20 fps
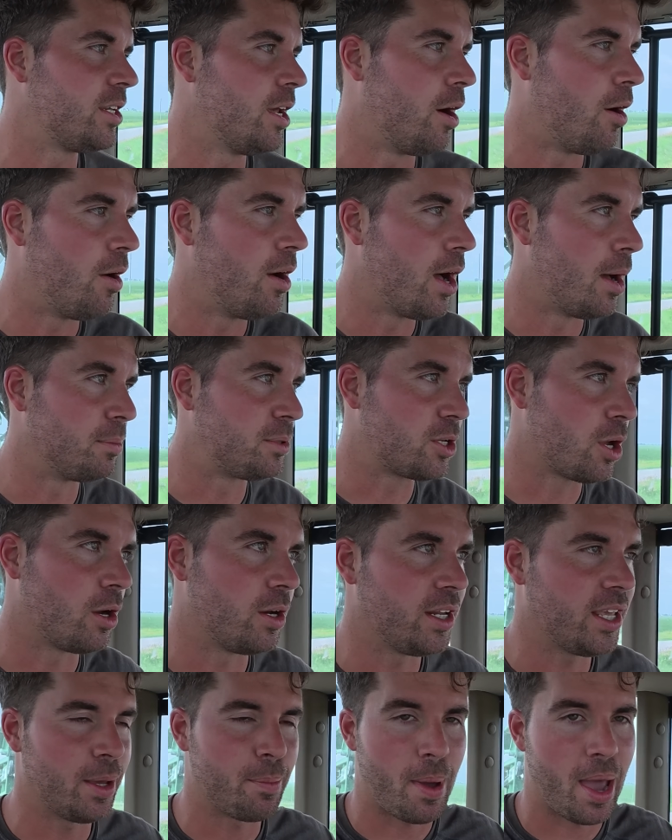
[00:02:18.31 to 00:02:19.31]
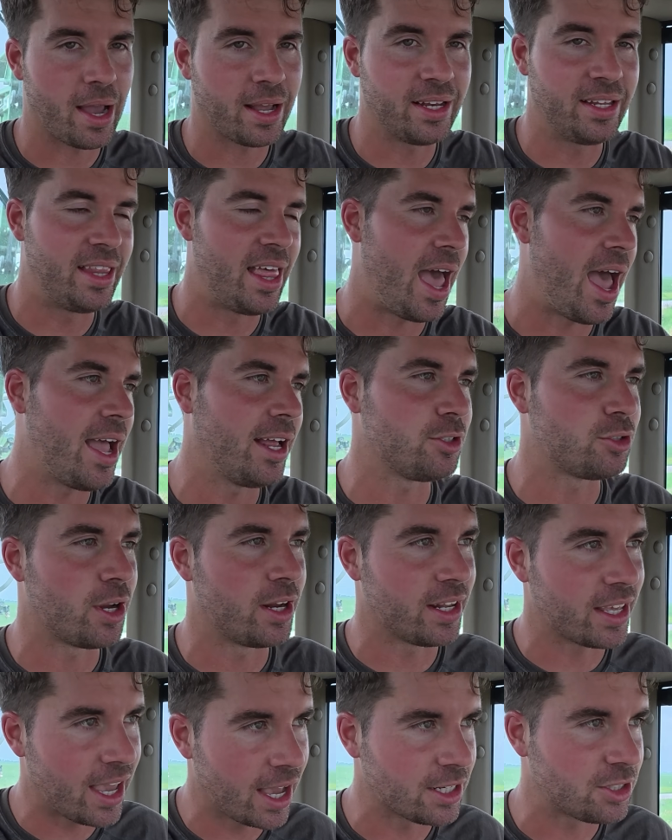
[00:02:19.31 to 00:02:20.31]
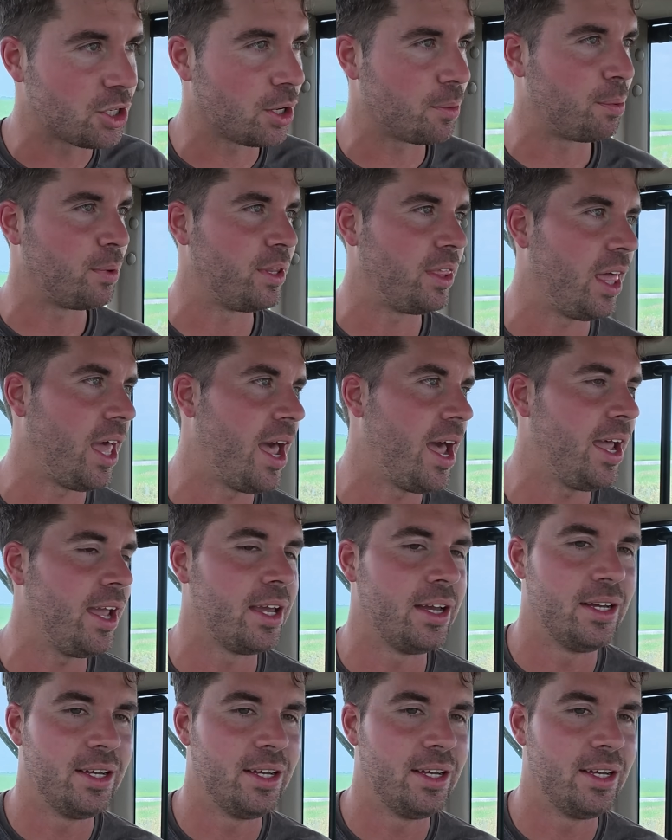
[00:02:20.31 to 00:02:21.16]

So I'm starting to get back into that, trying to catch up with that.